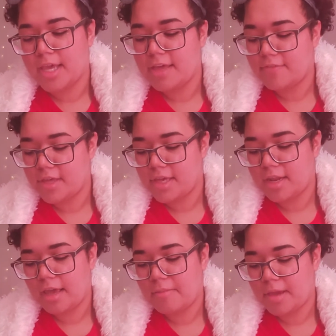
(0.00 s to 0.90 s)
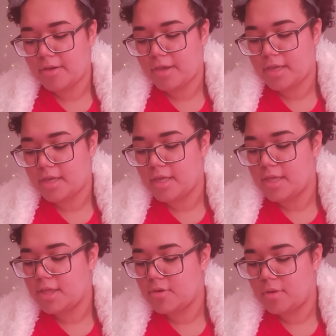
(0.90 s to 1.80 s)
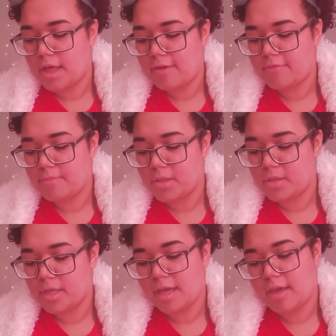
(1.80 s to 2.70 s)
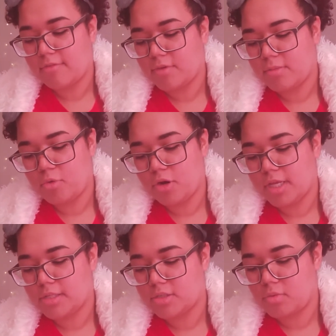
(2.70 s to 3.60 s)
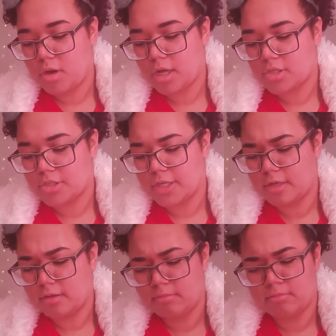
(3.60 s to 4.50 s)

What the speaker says: If he and I marry, you will have milk every morning to wash in,